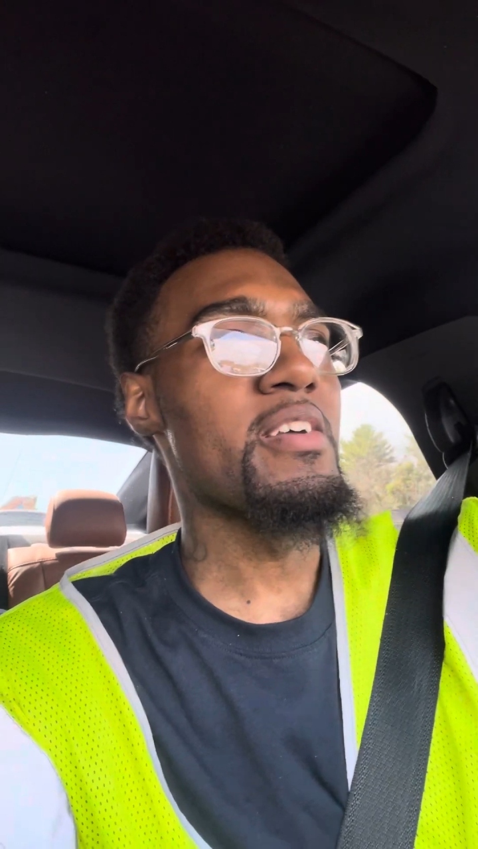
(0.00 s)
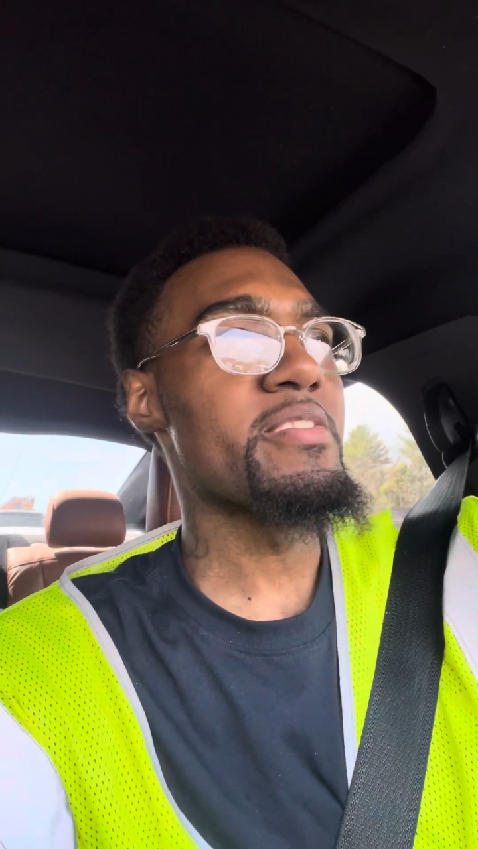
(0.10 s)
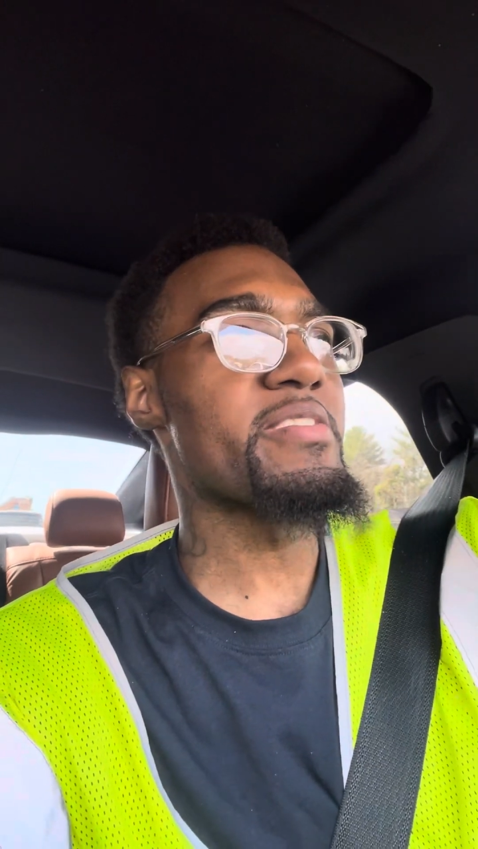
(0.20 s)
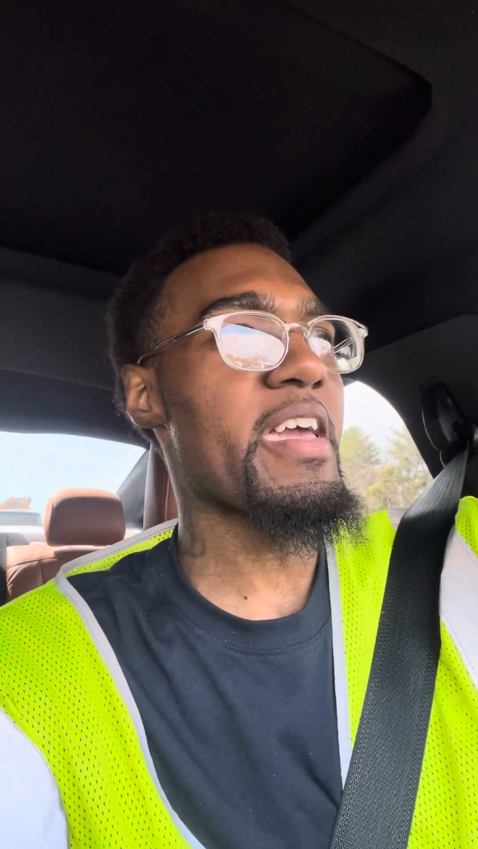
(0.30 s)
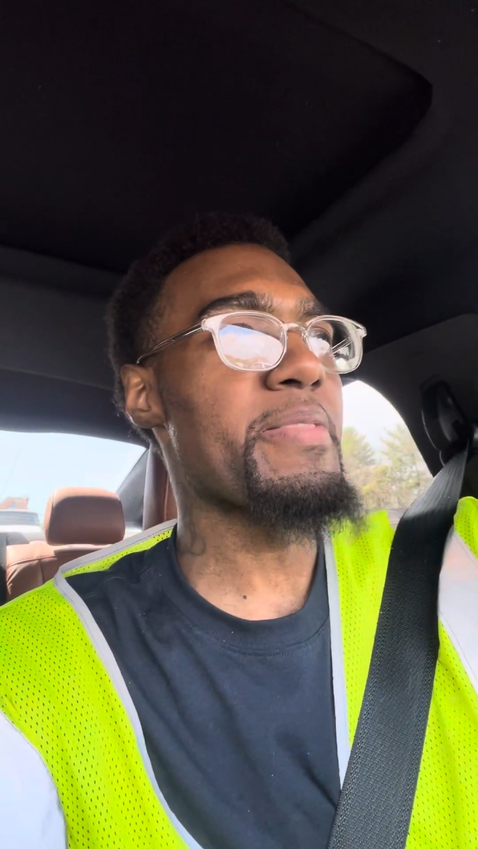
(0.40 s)

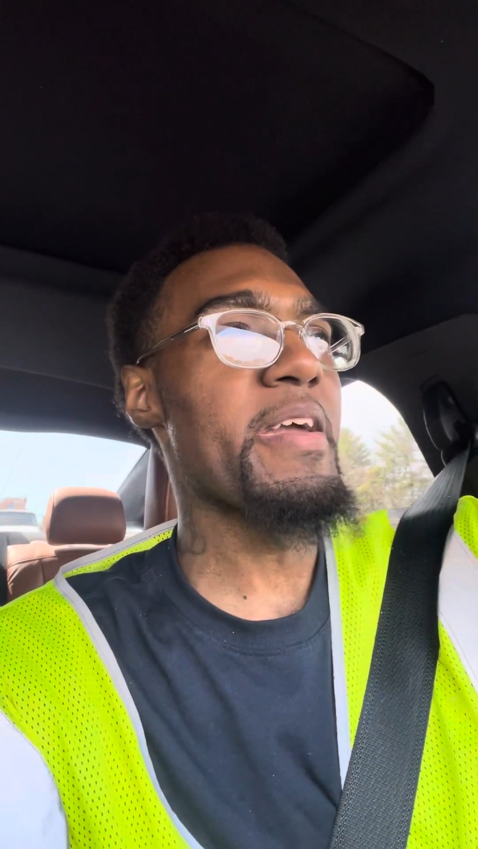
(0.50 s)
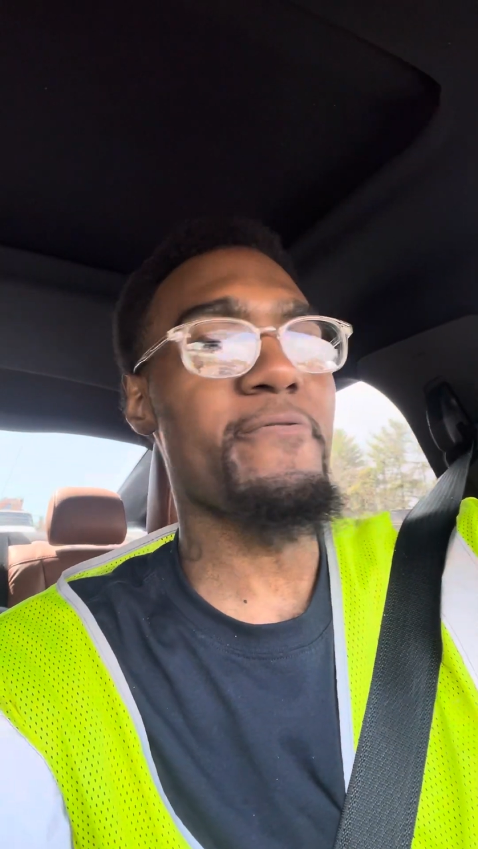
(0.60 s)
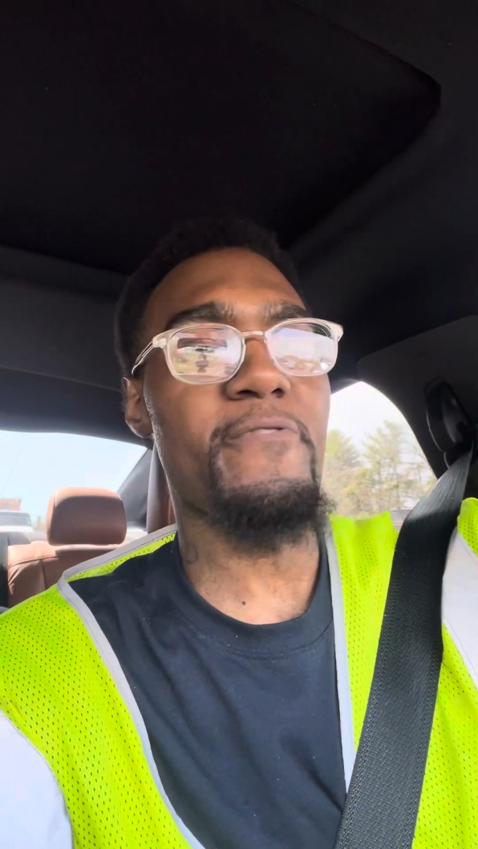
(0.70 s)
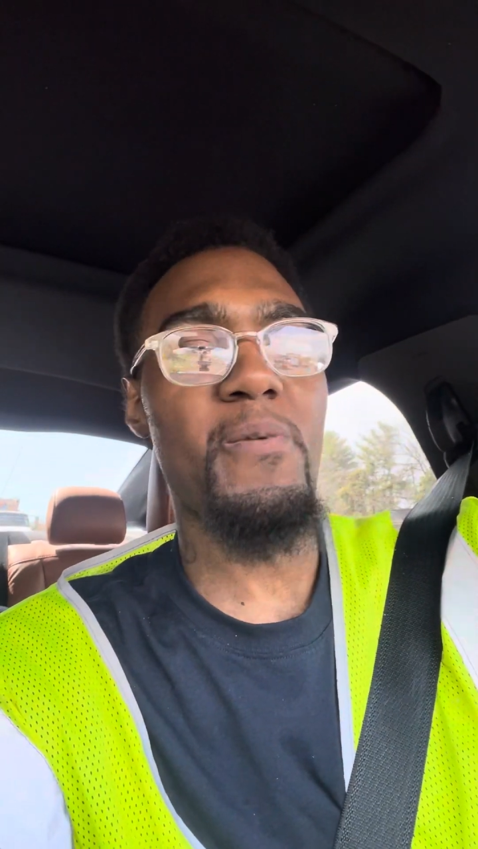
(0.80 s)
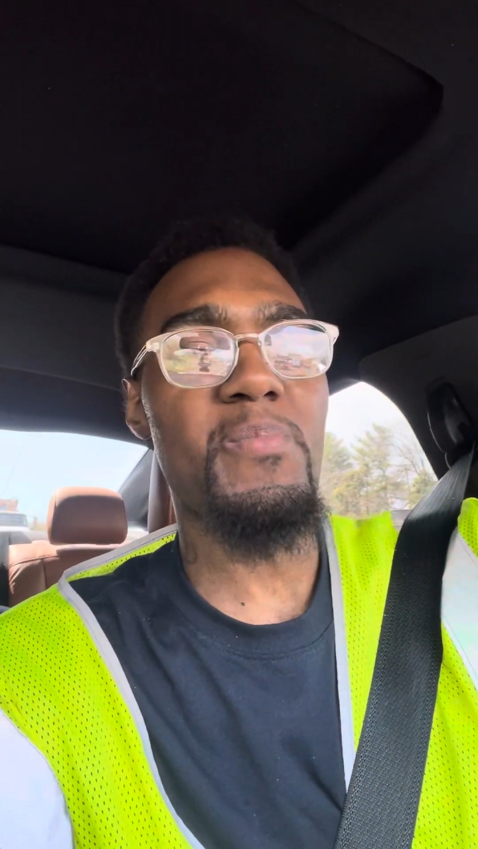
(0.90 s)
say they
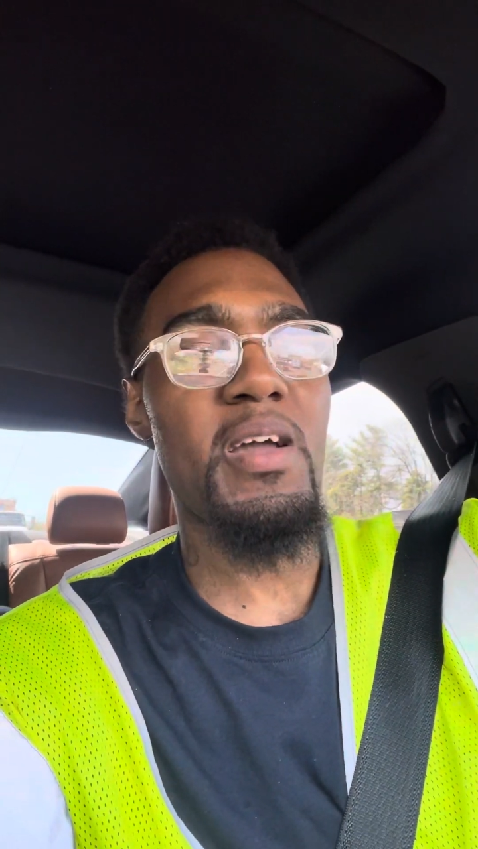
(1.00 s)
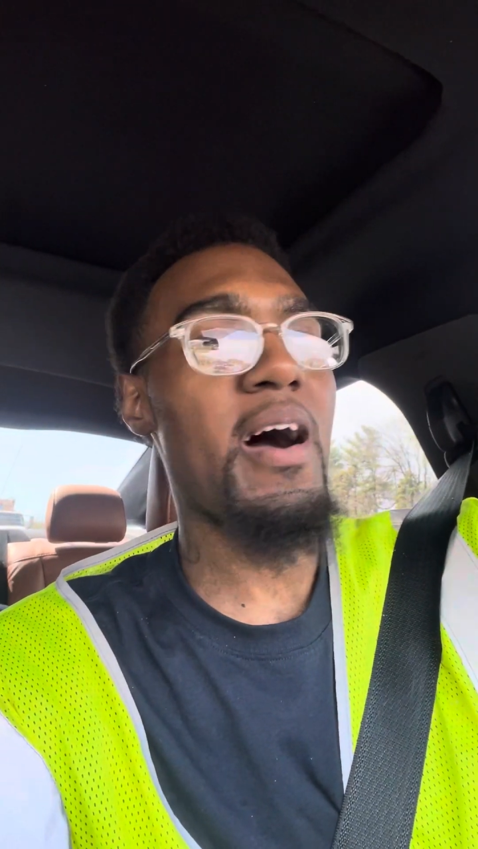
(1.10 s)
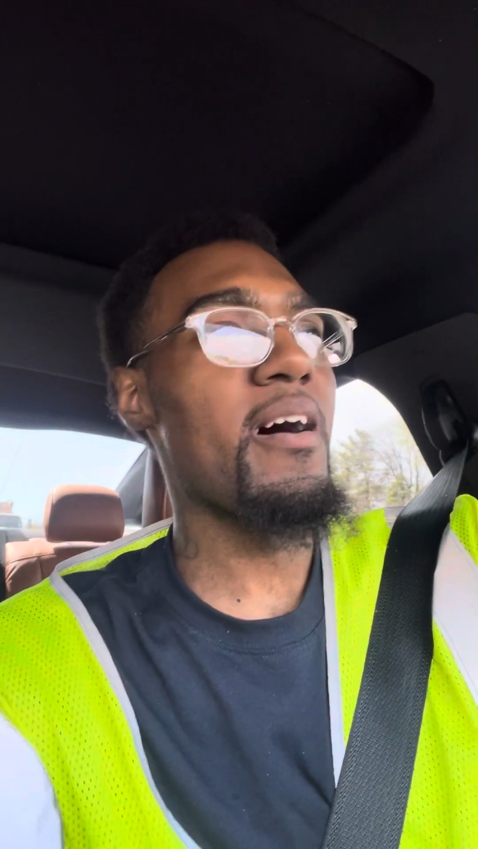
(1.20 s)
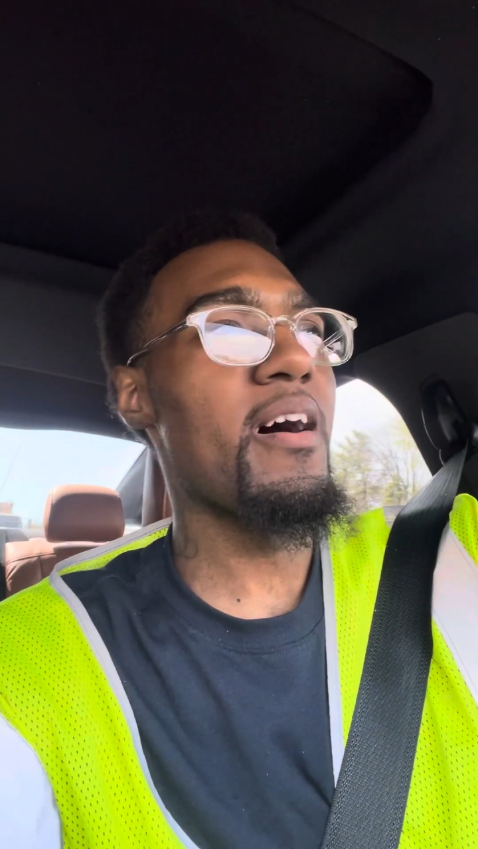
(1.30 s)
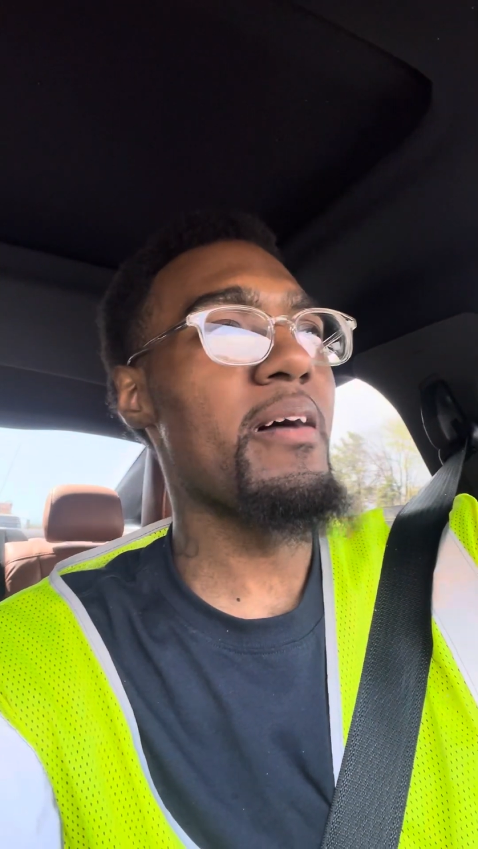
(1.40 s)
from
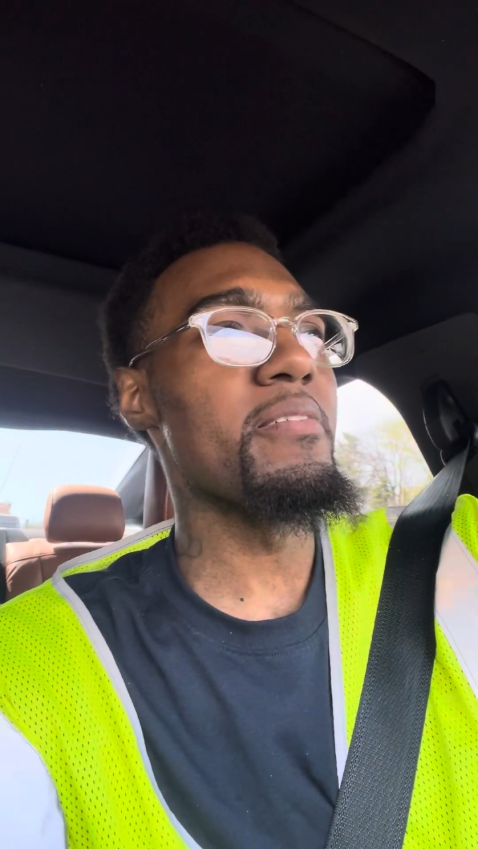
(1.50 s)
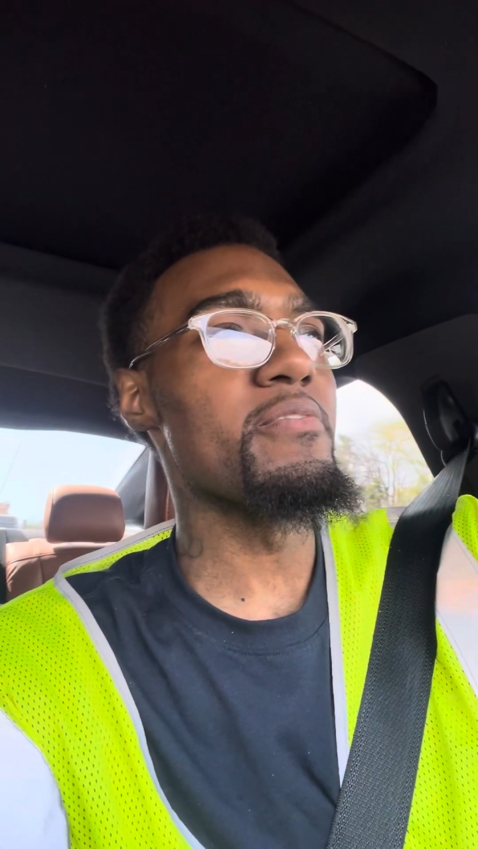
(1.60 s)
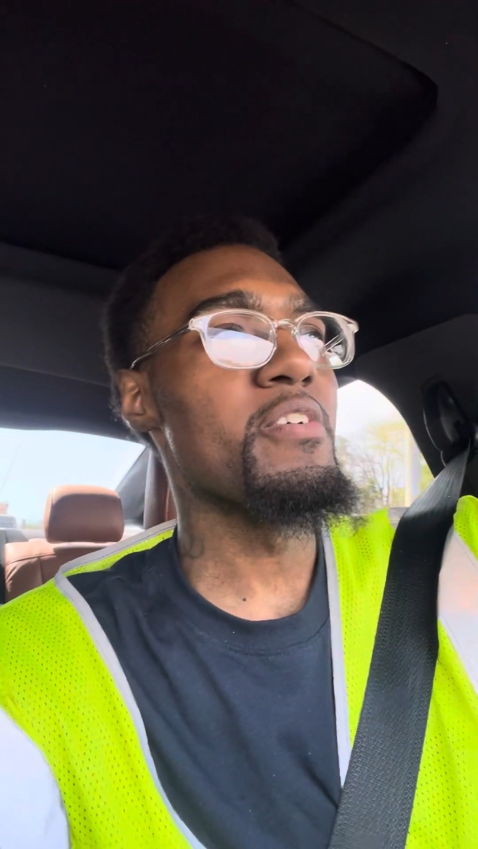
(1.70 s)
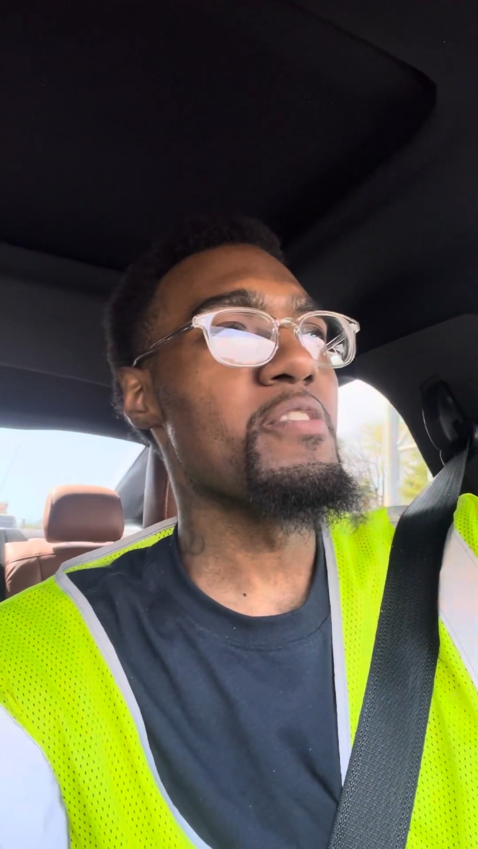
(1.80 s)
God and